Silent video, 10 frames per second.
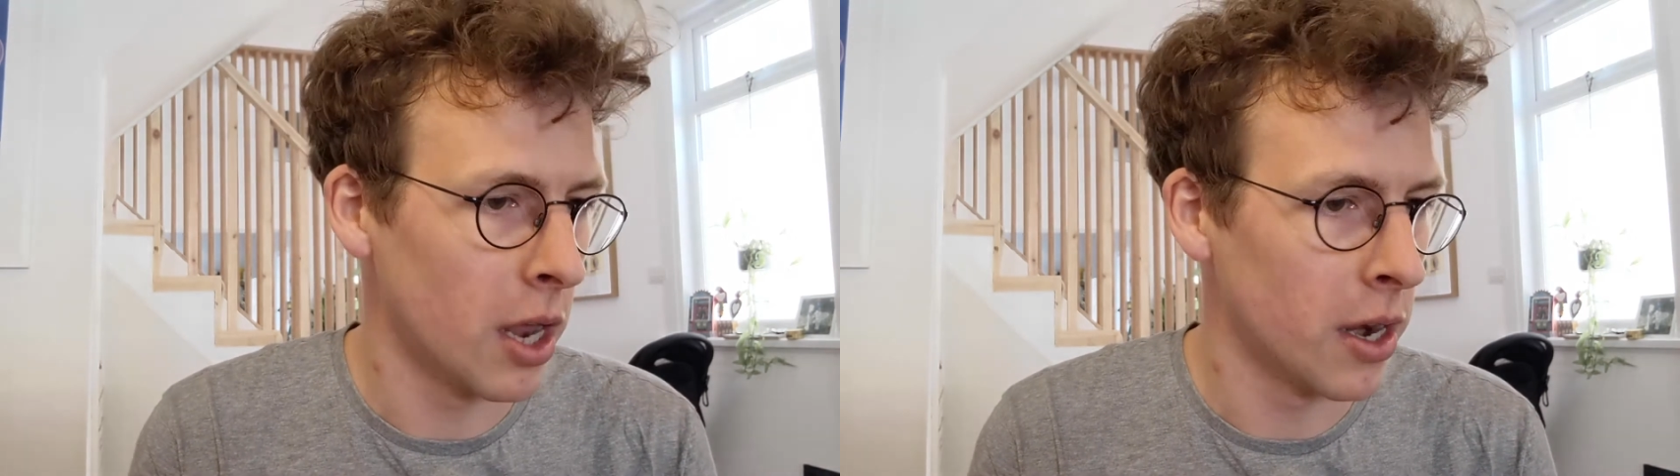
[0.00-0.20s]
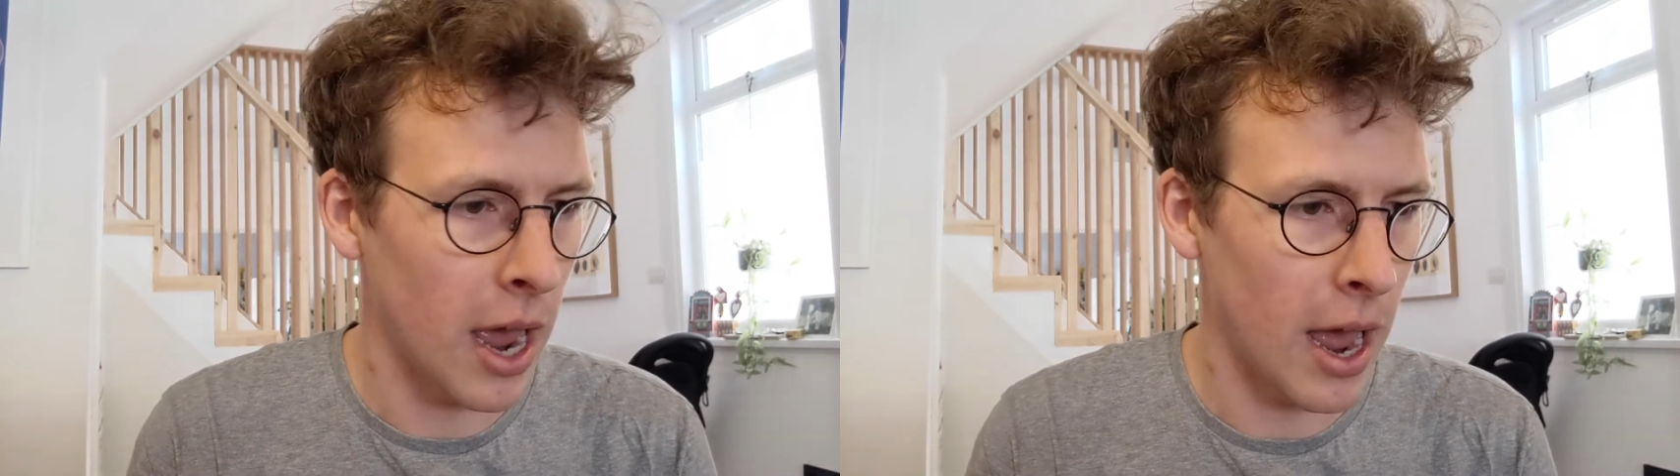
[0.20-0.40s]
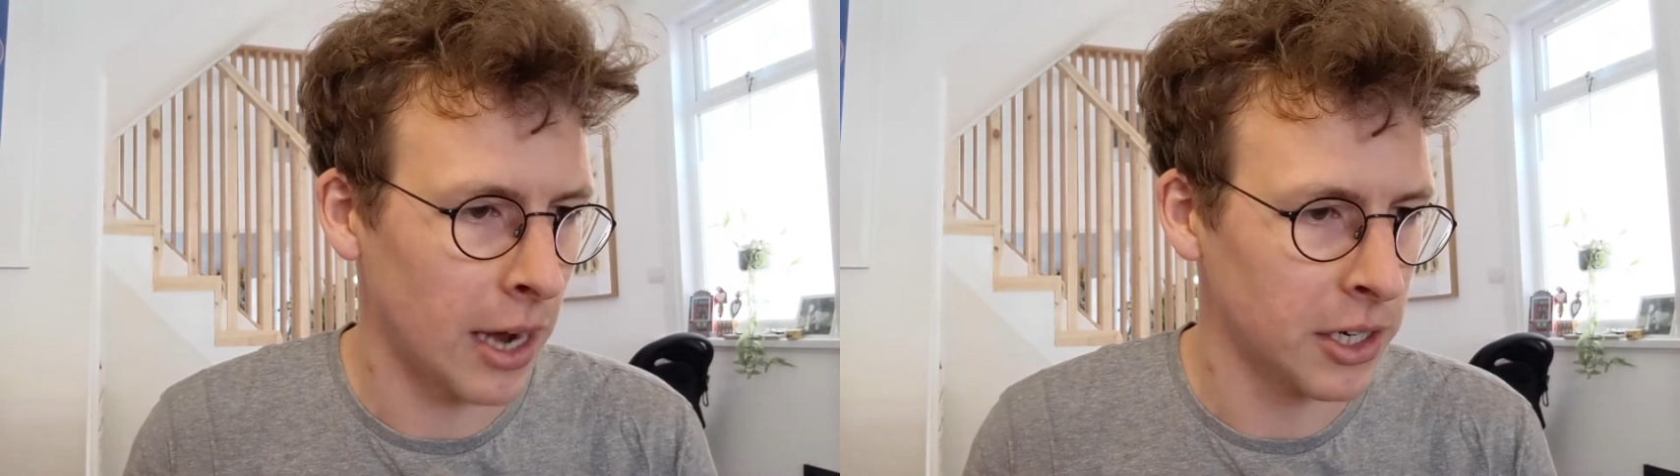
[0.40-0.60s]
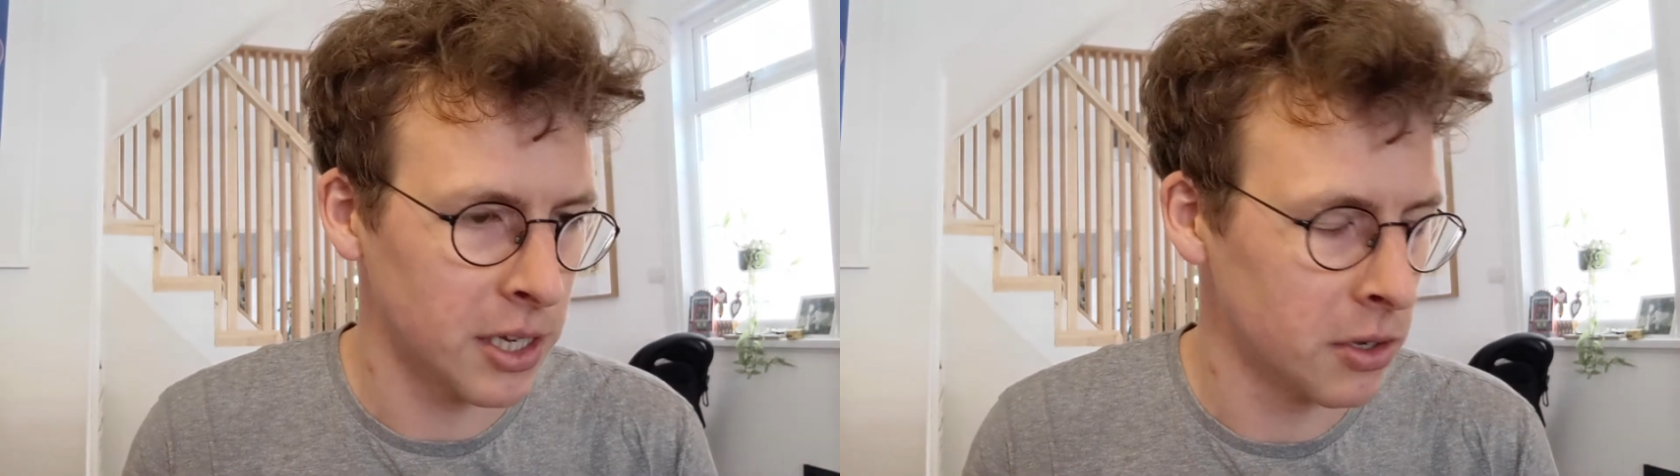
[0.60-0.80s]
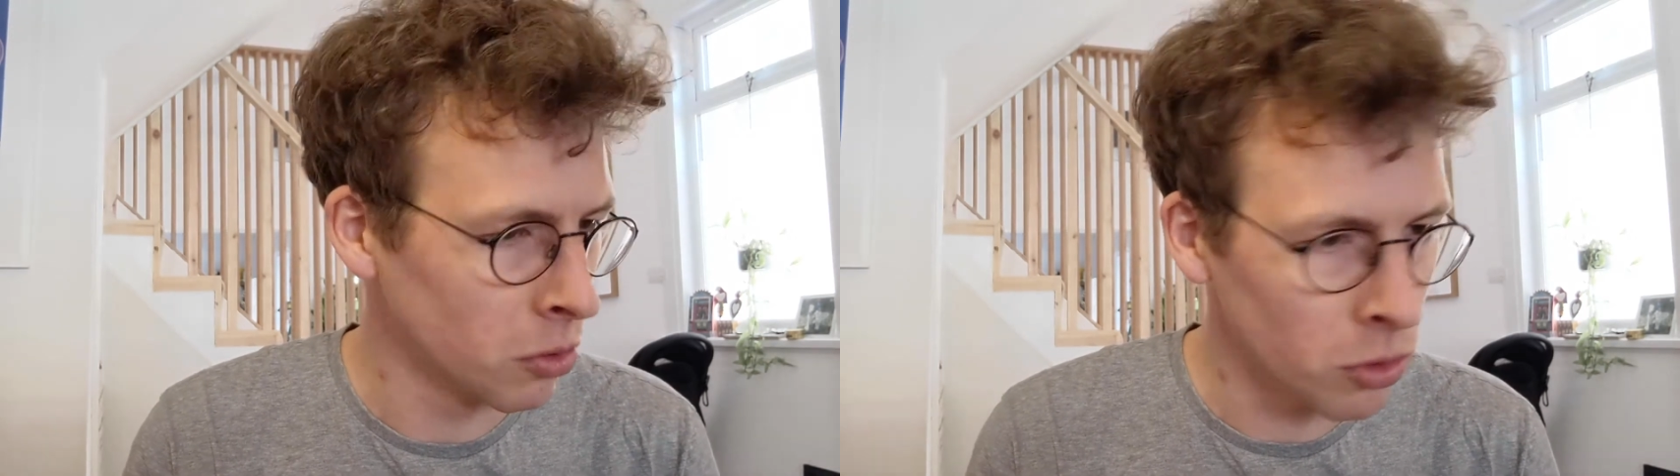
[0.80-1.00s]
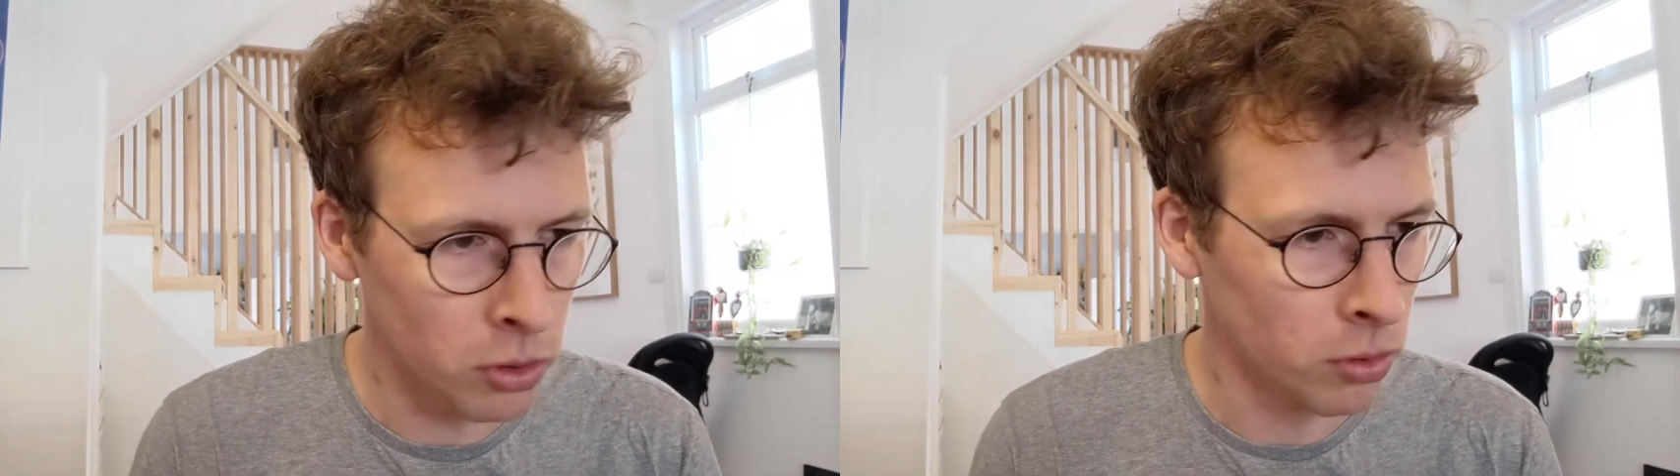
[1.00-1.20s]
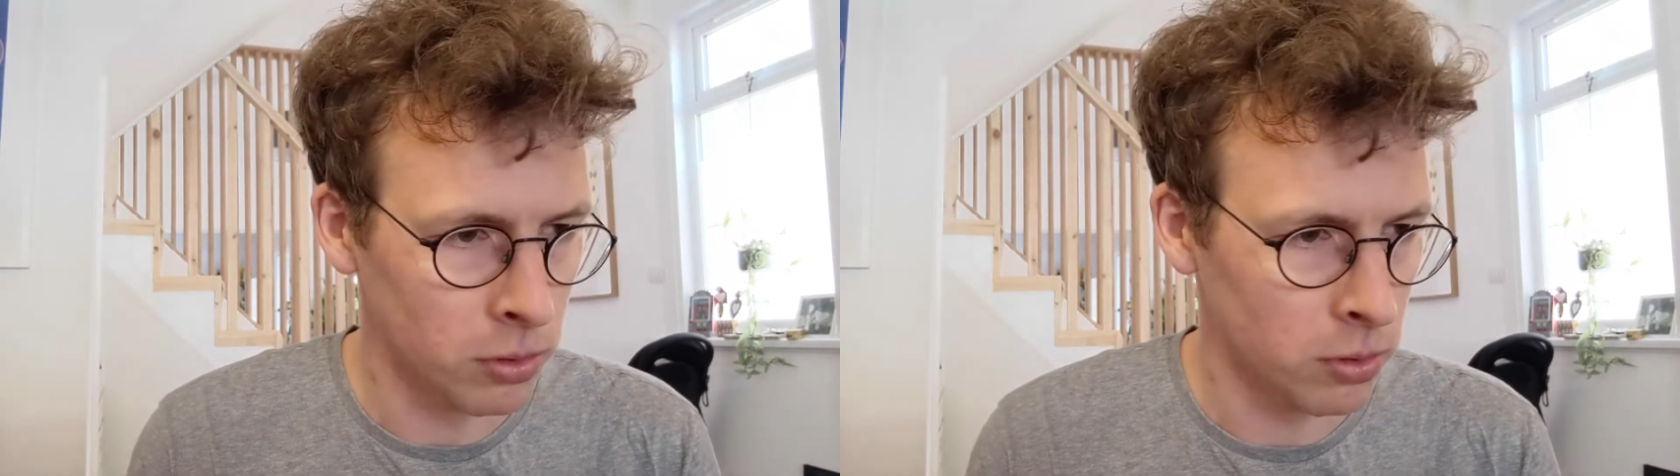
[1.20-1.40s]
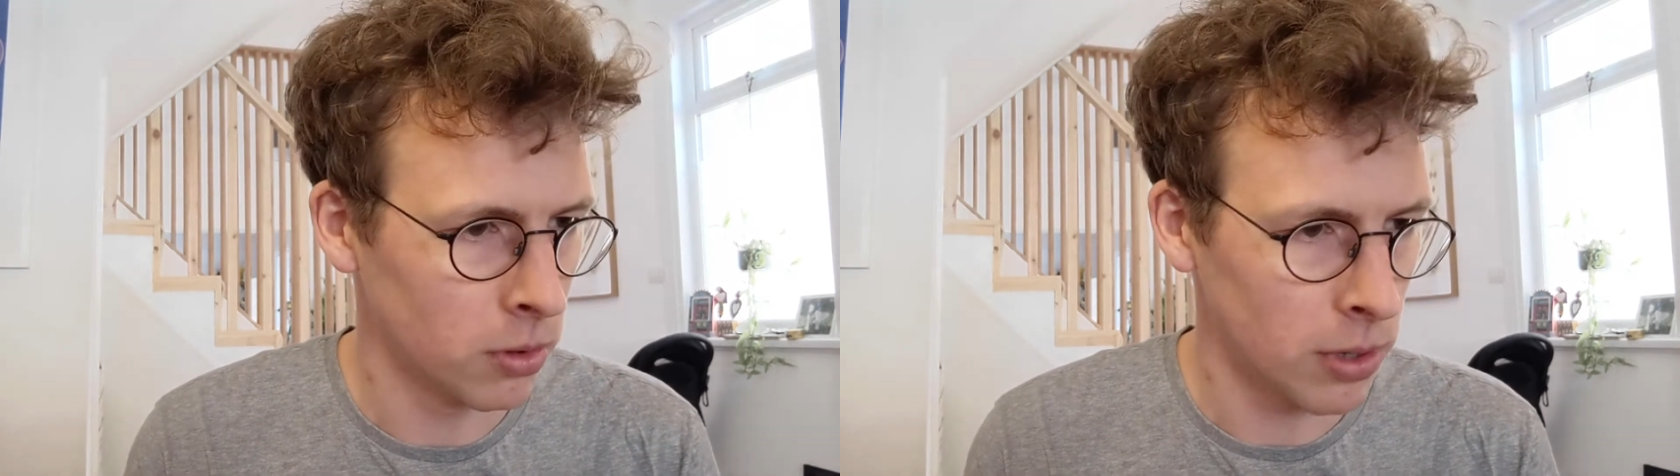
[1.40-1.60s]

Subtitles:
And actually you all